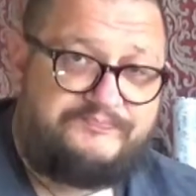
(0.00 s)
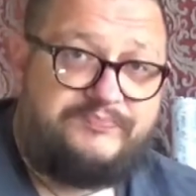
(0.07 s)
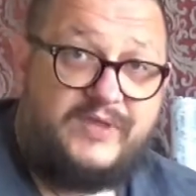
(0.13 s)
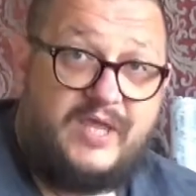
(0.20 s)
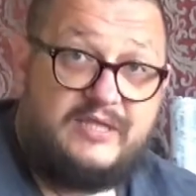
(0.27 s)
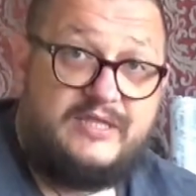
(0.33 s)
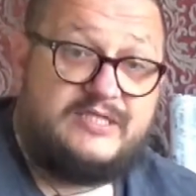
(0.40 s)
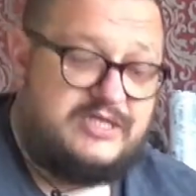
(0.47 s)

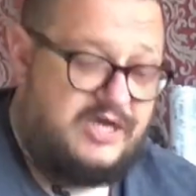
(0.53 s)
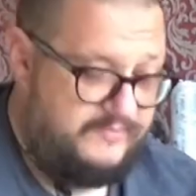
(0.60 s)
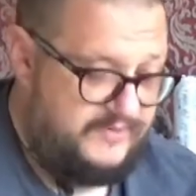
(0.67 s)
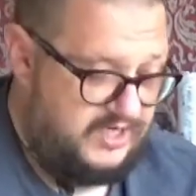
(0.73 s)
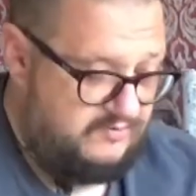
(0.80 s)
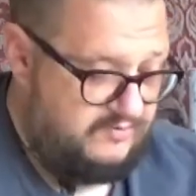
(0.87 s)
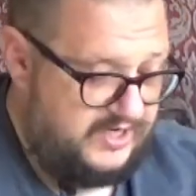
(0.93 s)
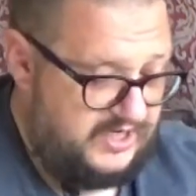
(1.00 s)
the time of
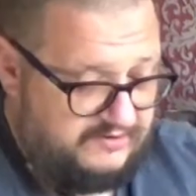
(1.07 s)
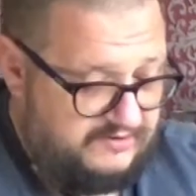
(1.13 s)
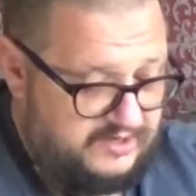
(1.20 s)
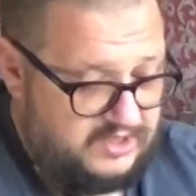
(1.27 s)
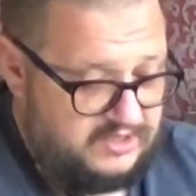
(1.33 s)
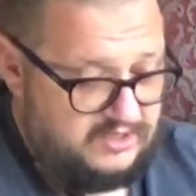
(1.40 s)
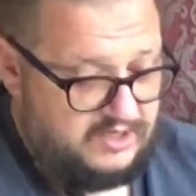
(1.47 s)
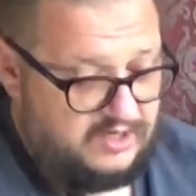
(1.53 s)
year we're going,
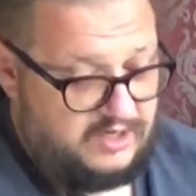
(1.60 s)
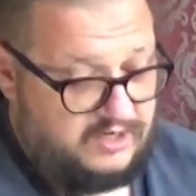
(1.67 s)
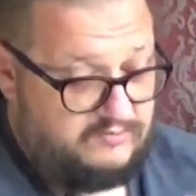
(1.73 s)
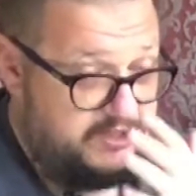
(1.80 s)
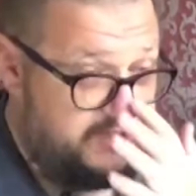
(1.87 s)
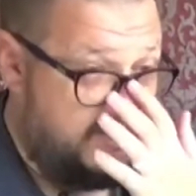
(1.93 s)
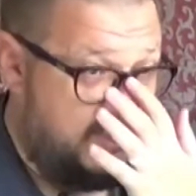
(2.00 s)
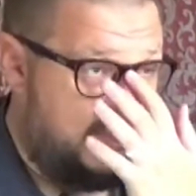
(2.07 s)

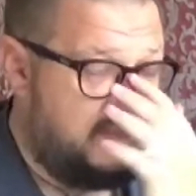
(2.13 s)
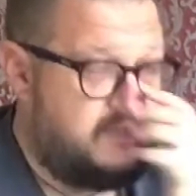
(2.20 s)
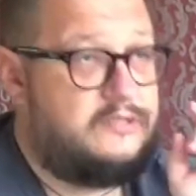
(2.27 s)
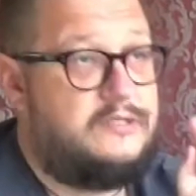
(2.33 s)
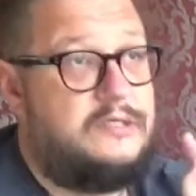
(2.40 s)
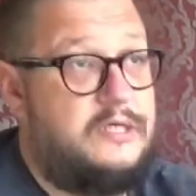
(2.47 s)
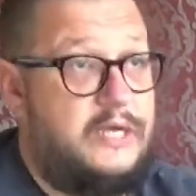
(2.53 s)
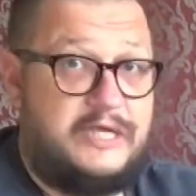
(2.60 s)
which is
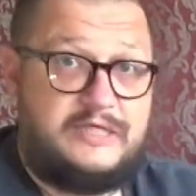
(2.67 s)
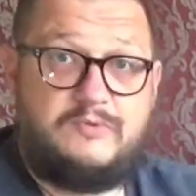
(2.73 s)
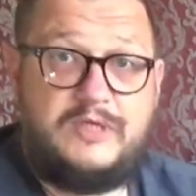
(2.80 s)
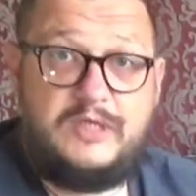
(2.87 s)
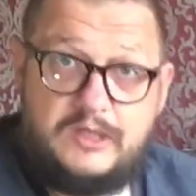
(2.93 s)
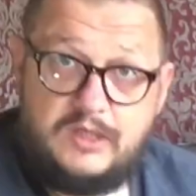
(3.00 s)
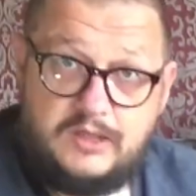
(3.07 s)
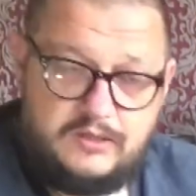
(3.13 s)
next
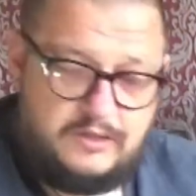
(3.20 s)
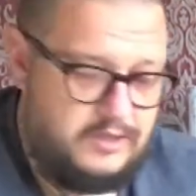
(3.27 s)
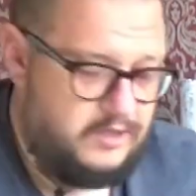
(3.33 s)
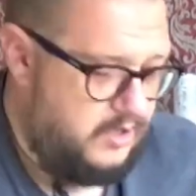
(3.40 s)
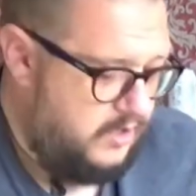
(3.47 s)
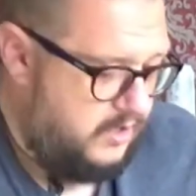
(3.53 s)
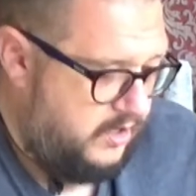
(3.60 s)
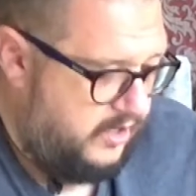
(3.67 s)
week,
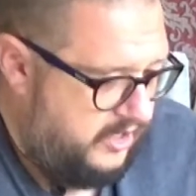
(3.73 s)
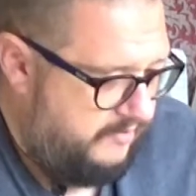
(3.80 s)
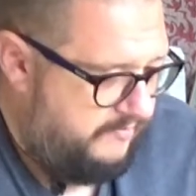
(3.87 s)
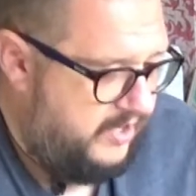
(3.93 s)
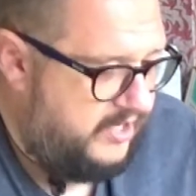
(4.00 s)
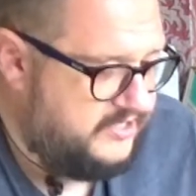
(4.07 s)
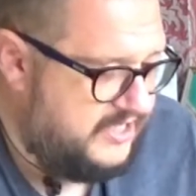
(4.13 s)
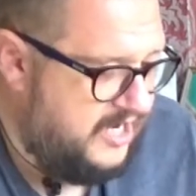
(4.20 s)

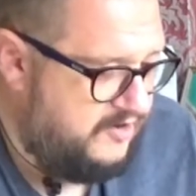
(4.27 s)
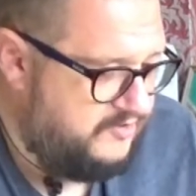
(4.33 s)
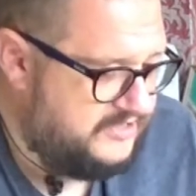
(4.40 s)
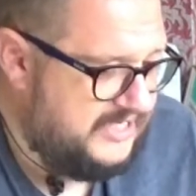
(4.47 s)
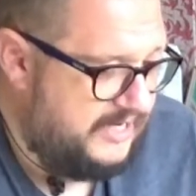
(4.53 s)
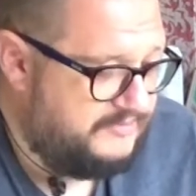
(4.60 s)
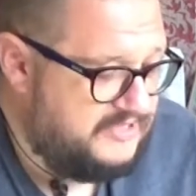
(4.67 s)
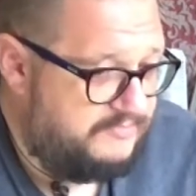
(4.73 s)
so
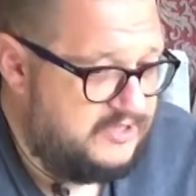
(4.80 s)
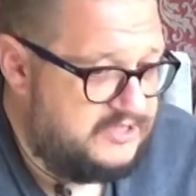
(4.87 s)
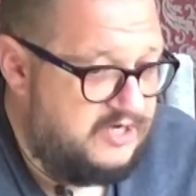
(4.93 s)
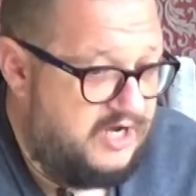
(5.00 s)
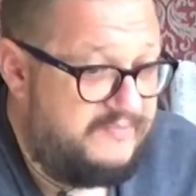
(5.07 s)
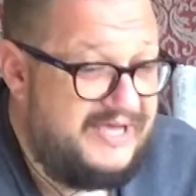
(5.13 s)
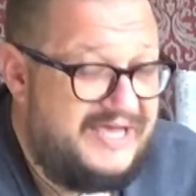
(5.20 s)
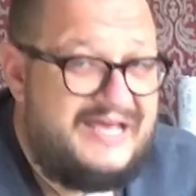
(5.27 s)
September
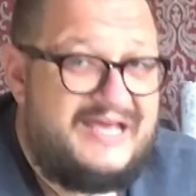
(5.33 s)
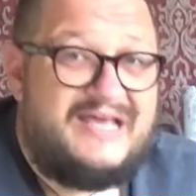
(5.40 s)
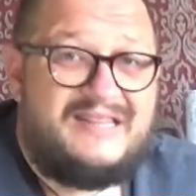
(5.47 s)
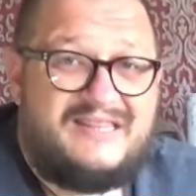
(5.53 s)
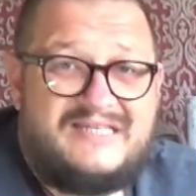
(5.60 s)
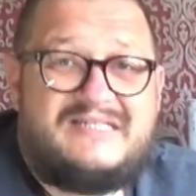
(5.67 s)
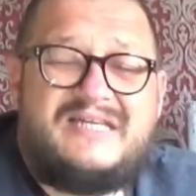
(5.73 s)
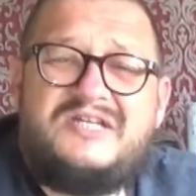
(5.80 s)
time,
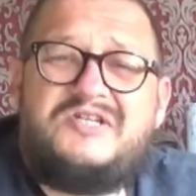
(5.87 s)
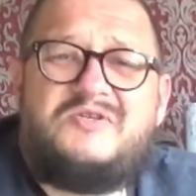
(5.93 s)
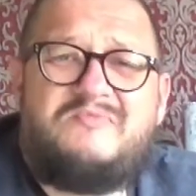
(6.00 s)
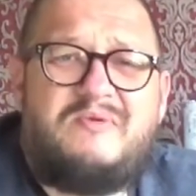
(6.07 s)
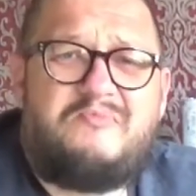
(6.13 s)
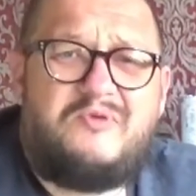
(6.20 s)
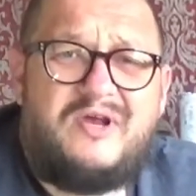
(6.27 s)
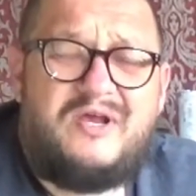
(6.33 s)
the sea should be
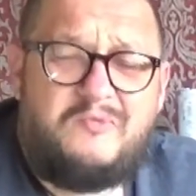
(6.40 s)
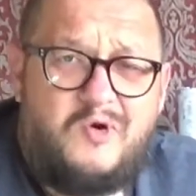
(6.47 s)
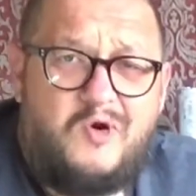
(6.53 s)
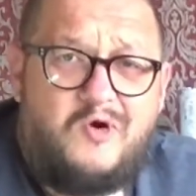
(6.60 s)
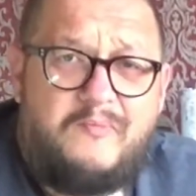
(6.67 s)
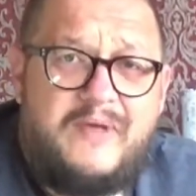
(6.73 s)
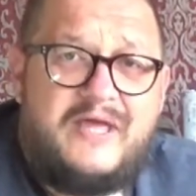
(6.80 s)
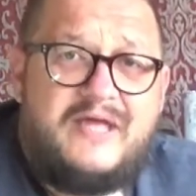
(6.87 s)
pretty
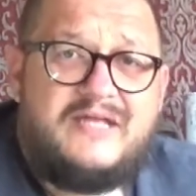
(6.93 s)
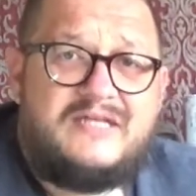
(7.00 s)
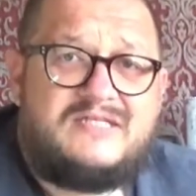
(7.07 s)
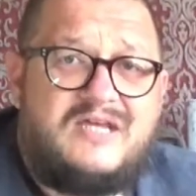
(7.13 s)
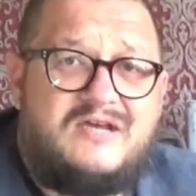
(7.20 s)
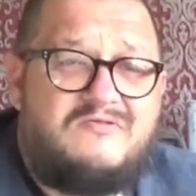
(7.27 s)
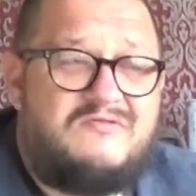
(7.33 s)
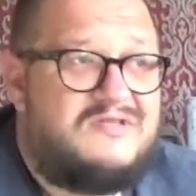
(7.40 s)
warm,
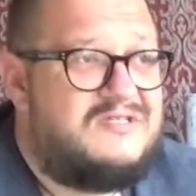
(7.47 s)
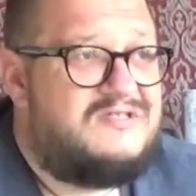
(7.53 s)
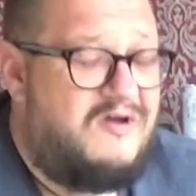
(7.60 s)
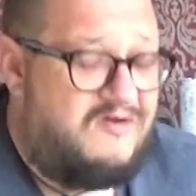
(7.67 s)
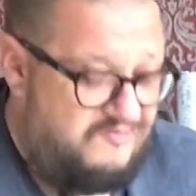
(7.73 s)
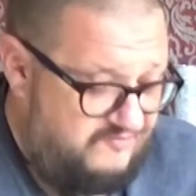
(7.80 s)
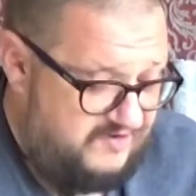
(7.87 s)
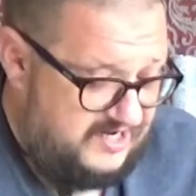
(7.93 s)
so there's
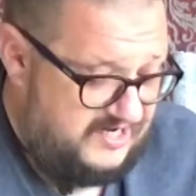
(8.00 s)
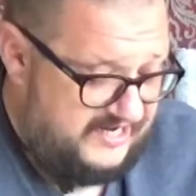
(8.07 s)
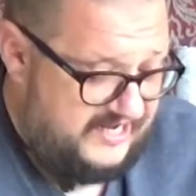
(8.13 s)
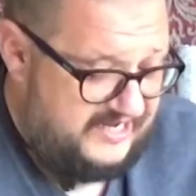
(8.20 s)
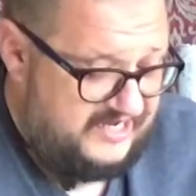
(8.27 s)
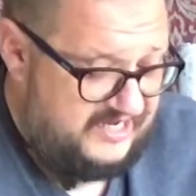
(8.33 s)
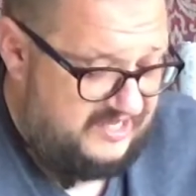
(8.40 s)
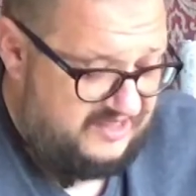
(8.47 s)
not really
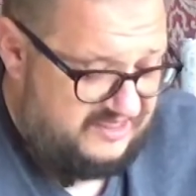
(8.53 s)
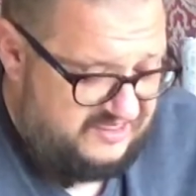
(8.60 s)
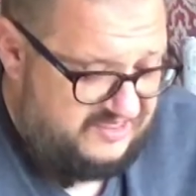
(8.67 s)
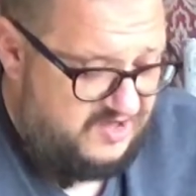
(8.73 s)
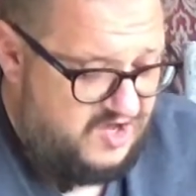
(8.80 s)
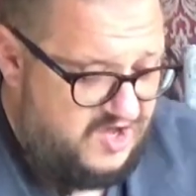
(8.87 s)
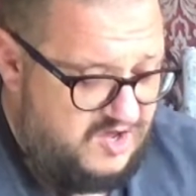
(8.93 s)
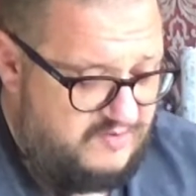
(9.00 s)
any
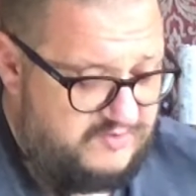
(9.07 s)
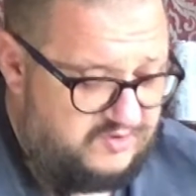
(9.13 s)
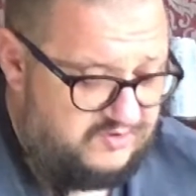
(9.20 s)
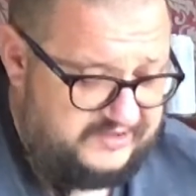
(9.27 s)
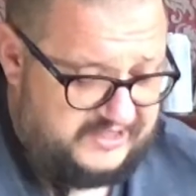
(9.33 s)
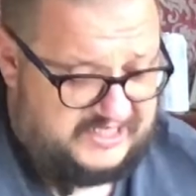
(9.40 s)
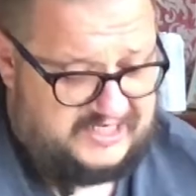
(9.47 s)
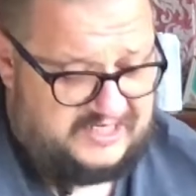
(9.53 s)
thermal
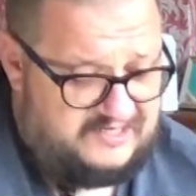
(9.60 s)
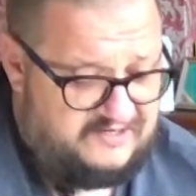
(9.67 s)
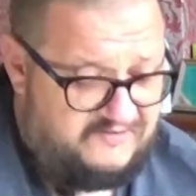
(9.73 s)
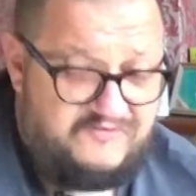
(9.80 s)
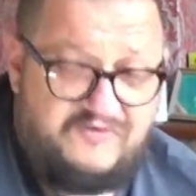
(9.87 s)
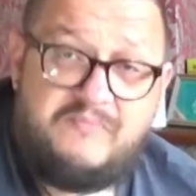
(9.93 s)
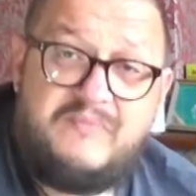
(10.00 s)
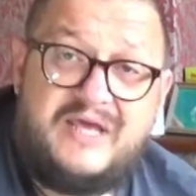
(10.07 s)
need
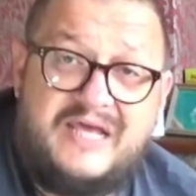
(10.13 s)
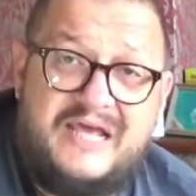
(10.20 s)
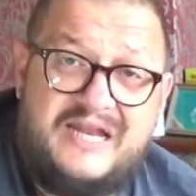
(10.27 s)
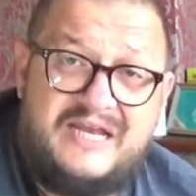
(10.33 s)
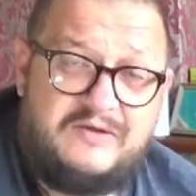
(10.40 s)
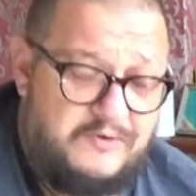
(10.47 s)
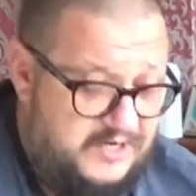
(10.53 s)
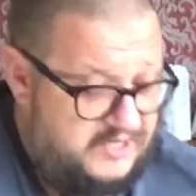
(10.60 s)
for me
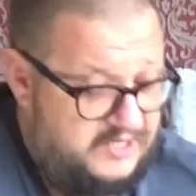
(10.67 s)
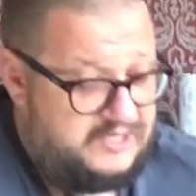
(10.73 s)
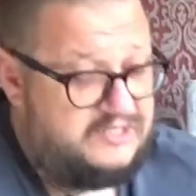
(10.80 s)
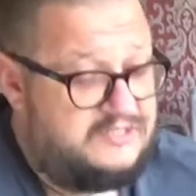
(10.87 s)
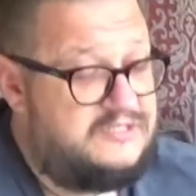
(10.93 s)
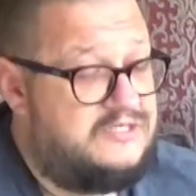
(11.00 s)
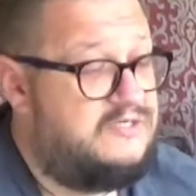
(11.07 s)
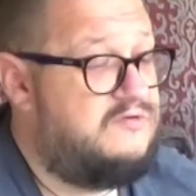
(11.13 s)
anyway
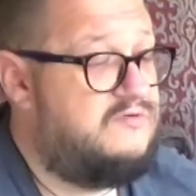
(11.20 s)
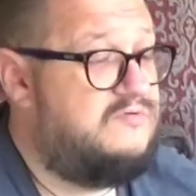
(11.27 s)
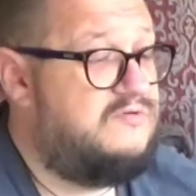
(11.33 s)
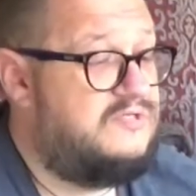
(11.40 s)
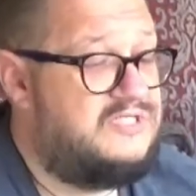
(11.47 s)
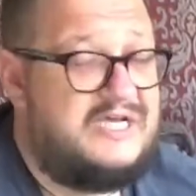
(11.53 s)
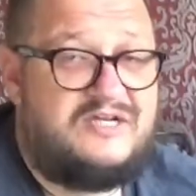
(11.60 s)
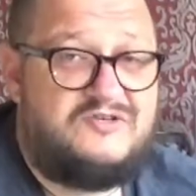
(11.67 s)
to
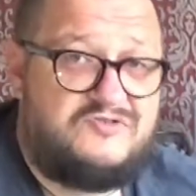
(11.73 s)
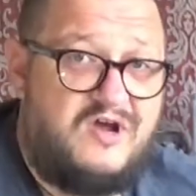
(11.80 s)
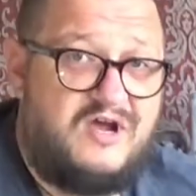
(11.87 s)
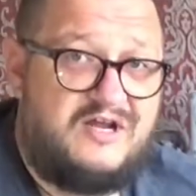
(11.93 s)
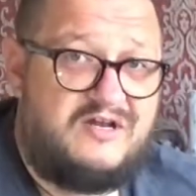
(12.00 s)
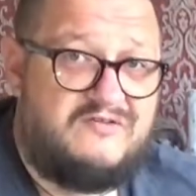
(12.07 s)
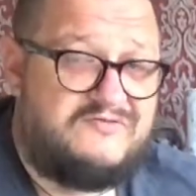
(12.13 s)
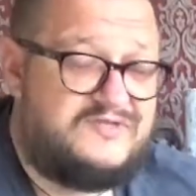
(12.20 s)
take dry
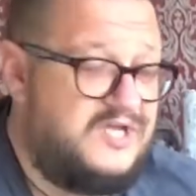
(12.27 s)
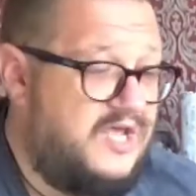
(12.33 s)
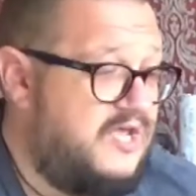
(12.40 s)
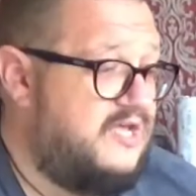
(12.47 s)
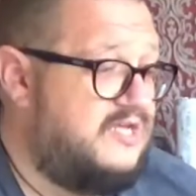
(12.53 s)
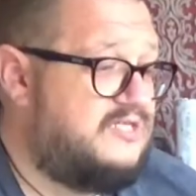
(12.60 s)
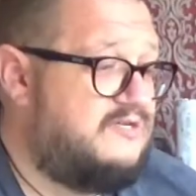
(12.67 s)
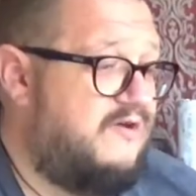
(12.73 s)
gloves.
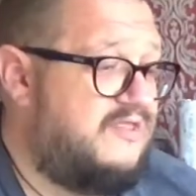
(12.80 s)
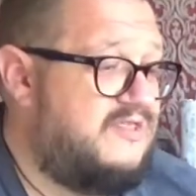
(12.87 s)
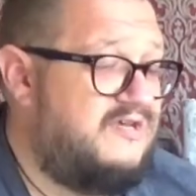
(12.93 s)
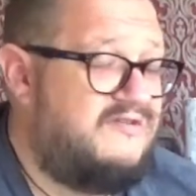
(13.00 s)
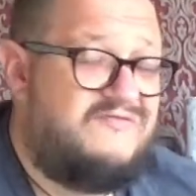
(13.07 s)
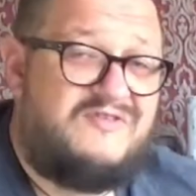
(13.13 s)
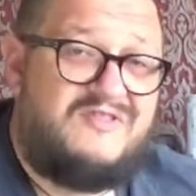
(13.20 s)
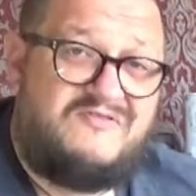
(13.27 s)
So I
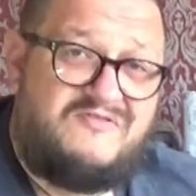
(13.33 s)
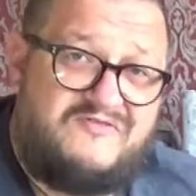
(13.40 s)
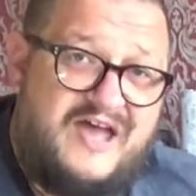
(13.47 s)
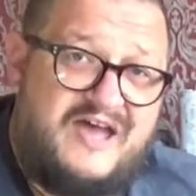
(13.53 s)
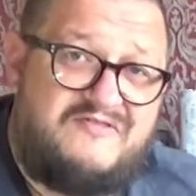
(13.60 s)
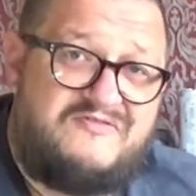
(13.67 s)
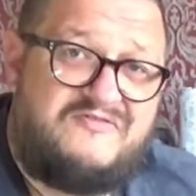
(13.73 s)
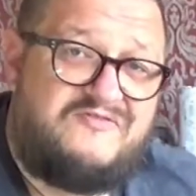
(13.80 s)
think for the
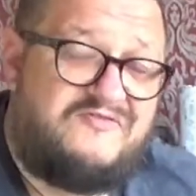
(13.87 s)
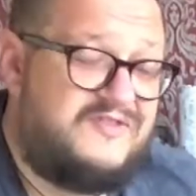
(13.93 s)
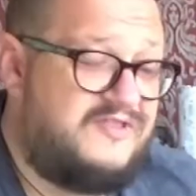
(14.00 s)
faff, for